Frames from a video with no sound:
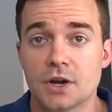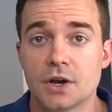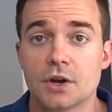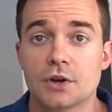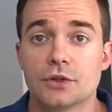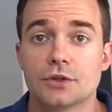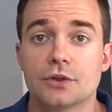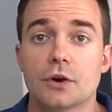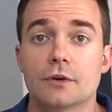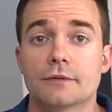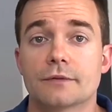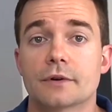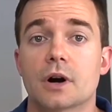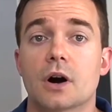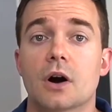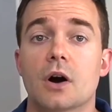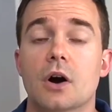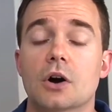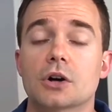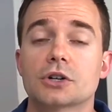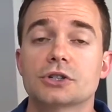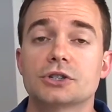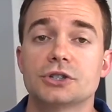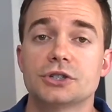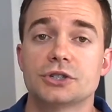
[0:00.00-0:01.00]
The
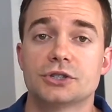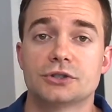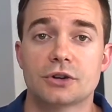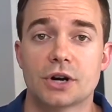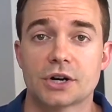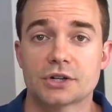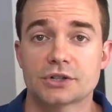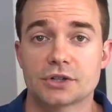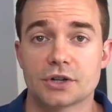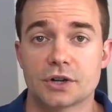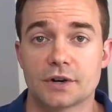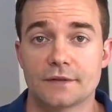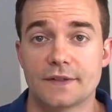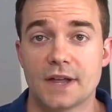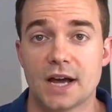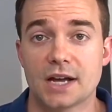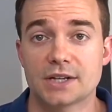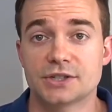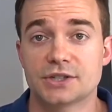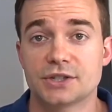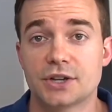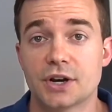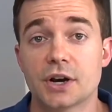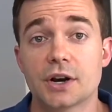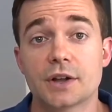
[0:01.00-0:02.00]
overarching structure of
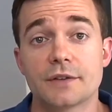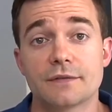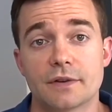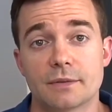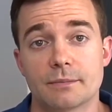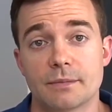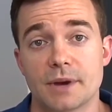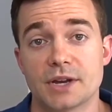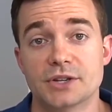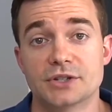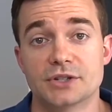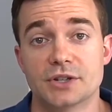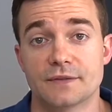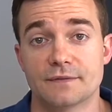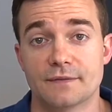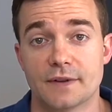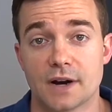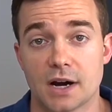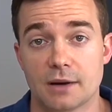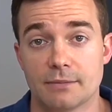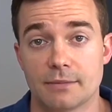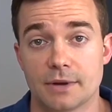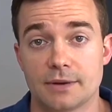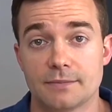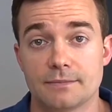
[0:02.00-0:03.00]
that shared information
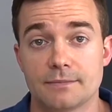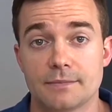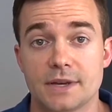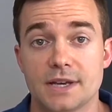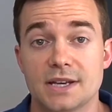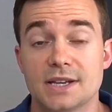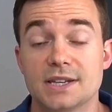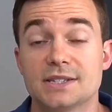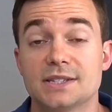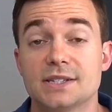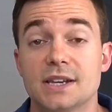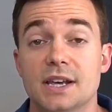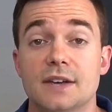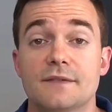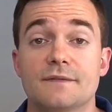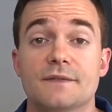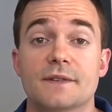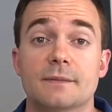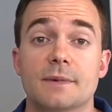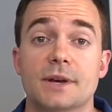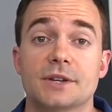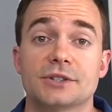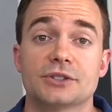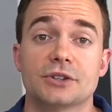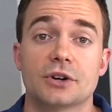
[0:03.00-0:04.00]
environment is the
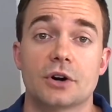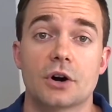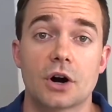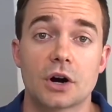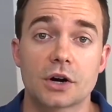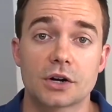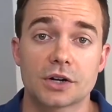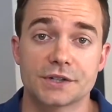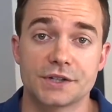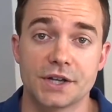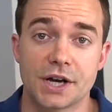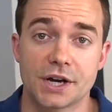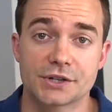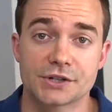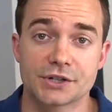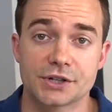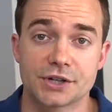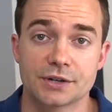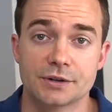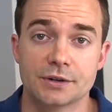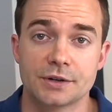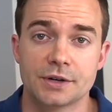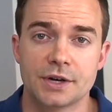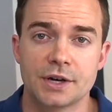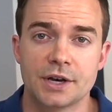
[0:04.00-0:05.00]
information
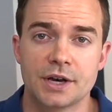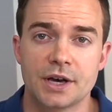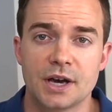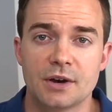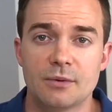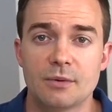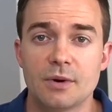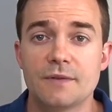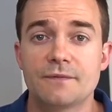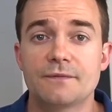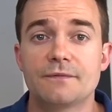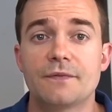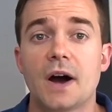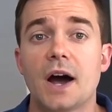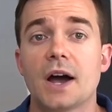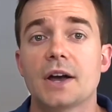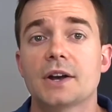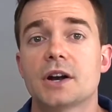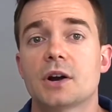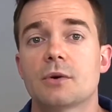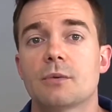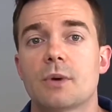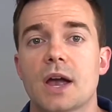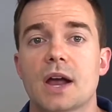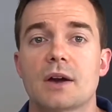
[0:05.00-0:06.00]
architecture, and we
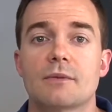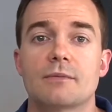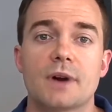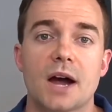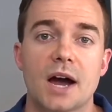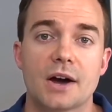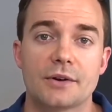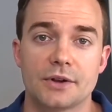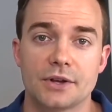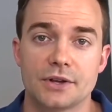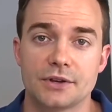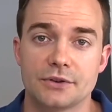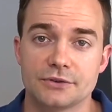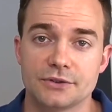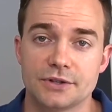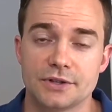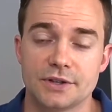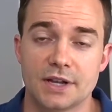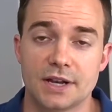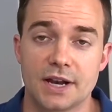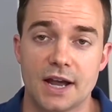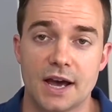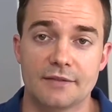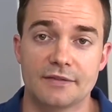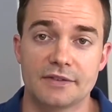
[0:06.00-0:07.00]
find our way around it using
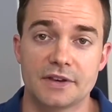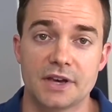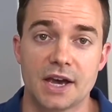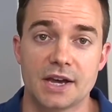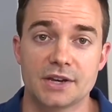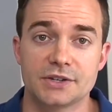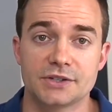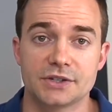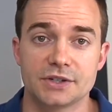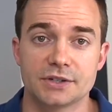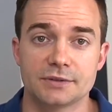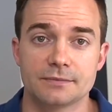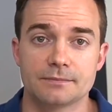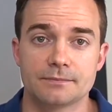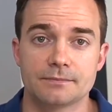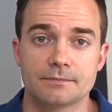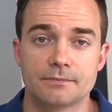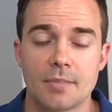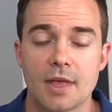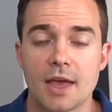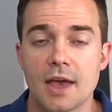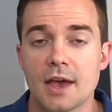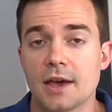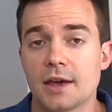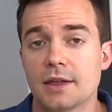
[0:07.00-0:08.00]
the navigation.
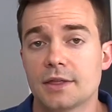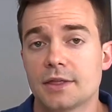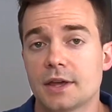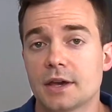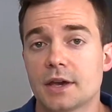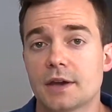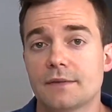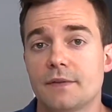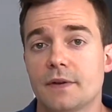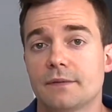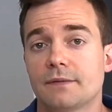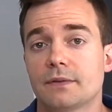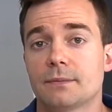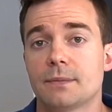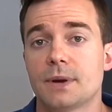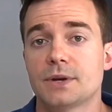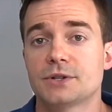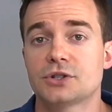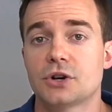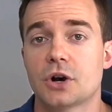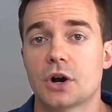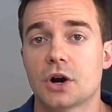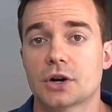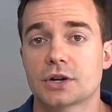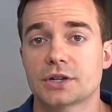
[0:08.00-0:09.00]
Think of
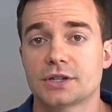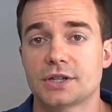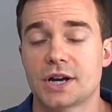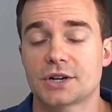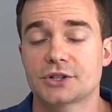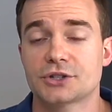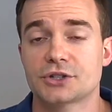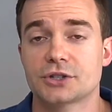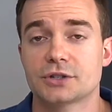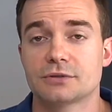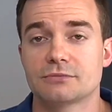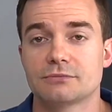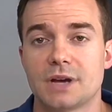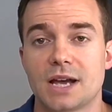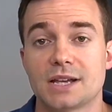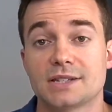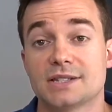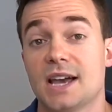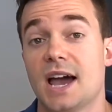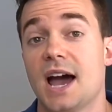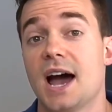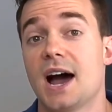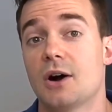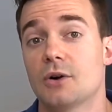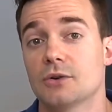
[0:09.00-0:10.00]
information architecture
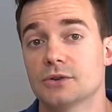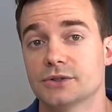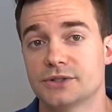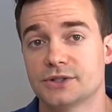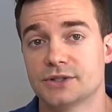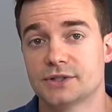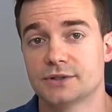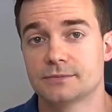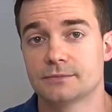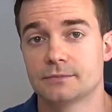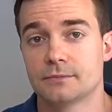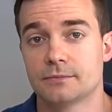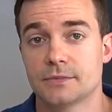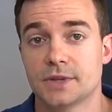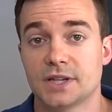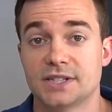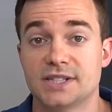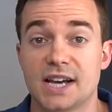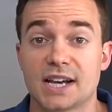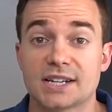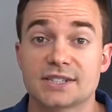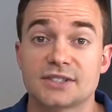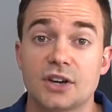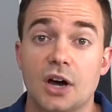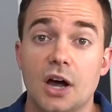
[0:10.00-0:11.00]
as a house. The
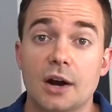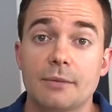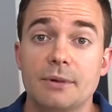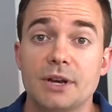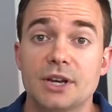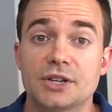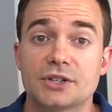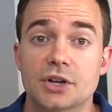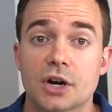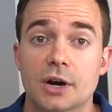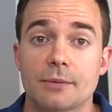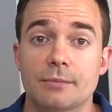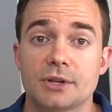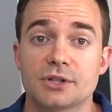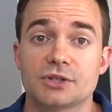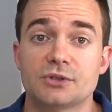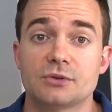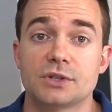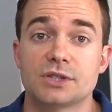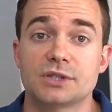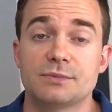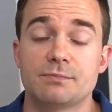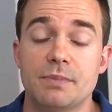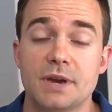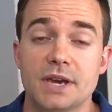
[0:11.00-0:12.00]
taxonomy determines
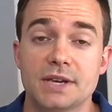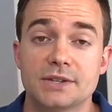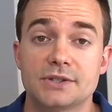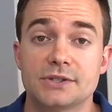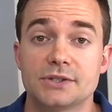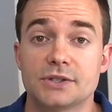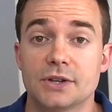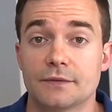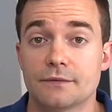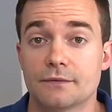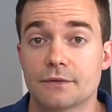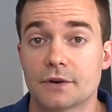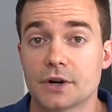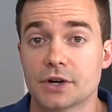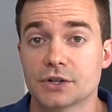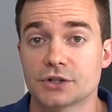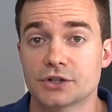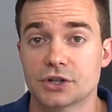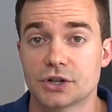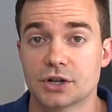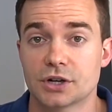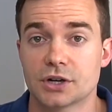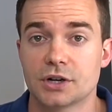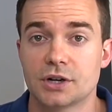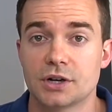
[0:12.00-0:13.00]
which pieces of
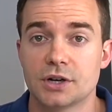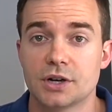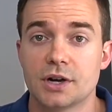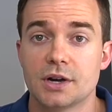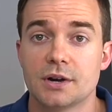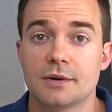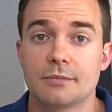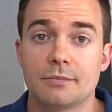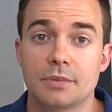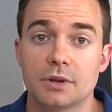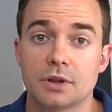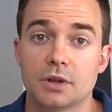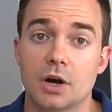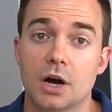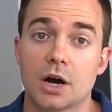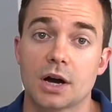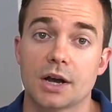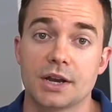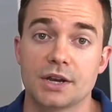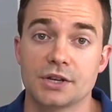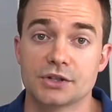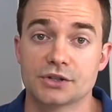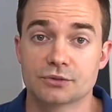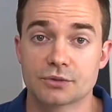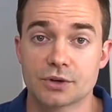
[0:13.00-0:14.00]
furniture belong
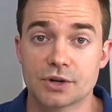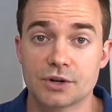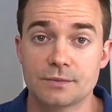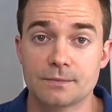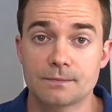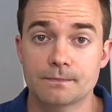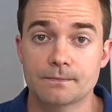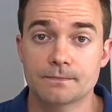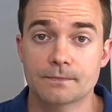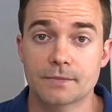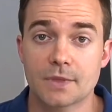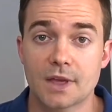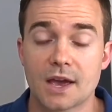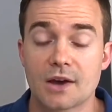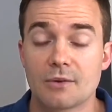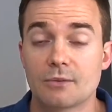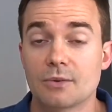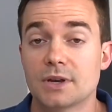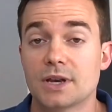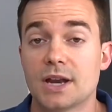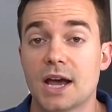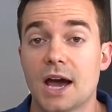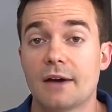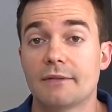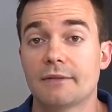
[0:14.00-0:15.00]
in each room, and
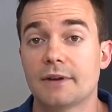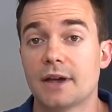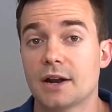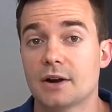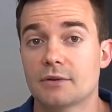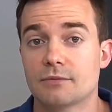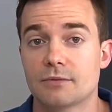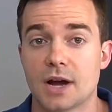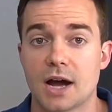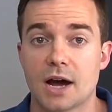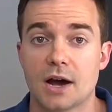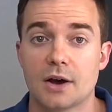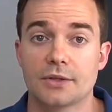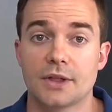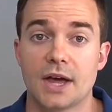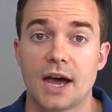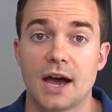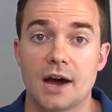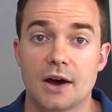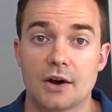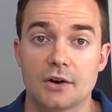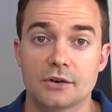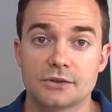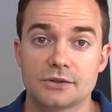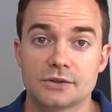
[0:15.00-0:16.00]
we navigate around the
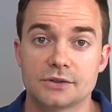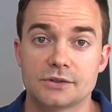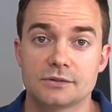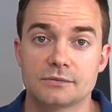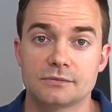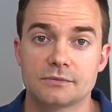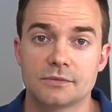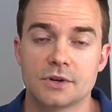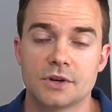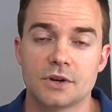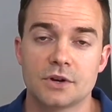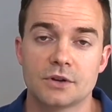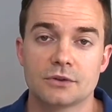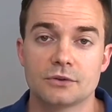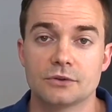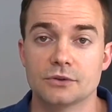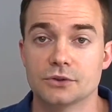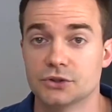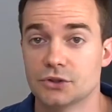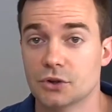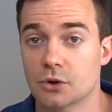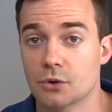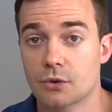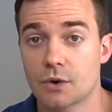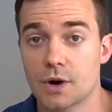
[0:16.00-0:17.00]
house
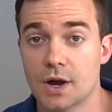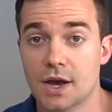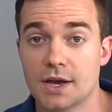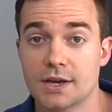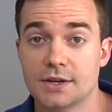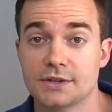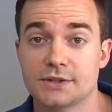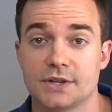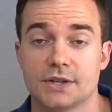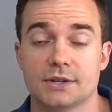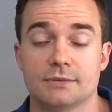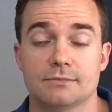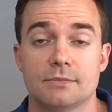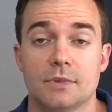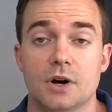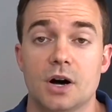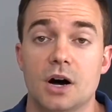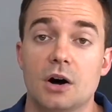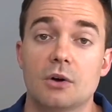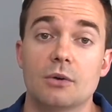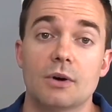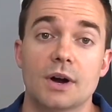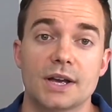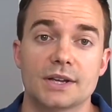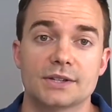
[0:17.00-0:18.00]
through doorways and
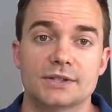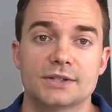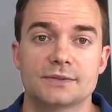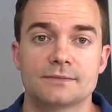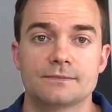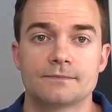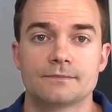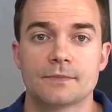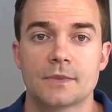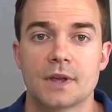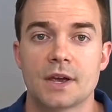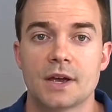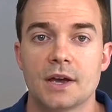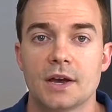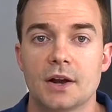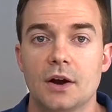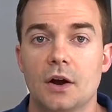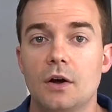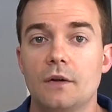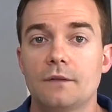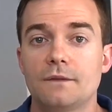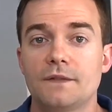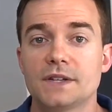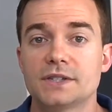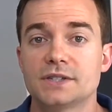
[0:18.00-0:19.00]
hallways. It
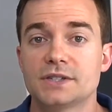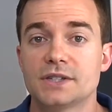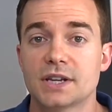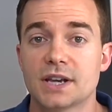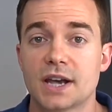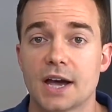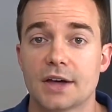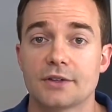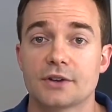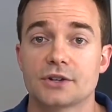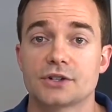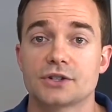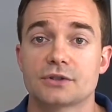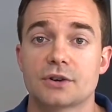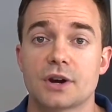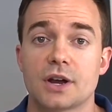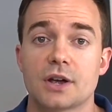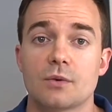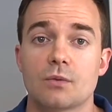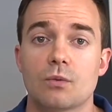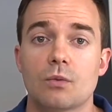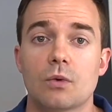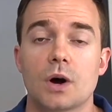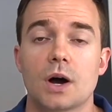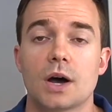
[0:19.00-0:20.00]
all fits together to
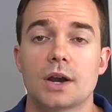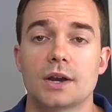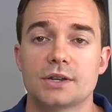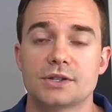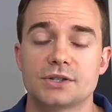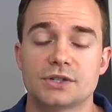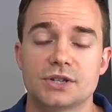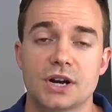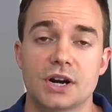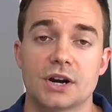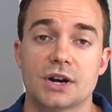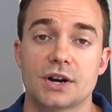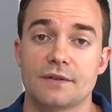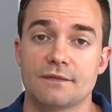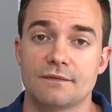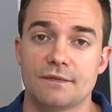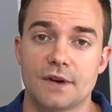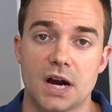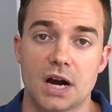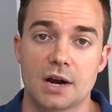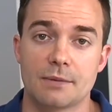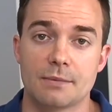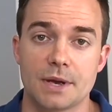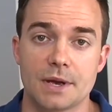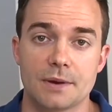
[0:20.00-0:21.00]
create one shared
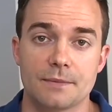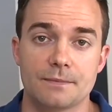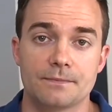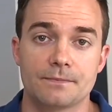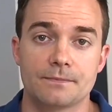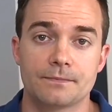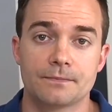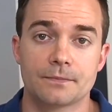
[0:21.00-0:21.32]
environment.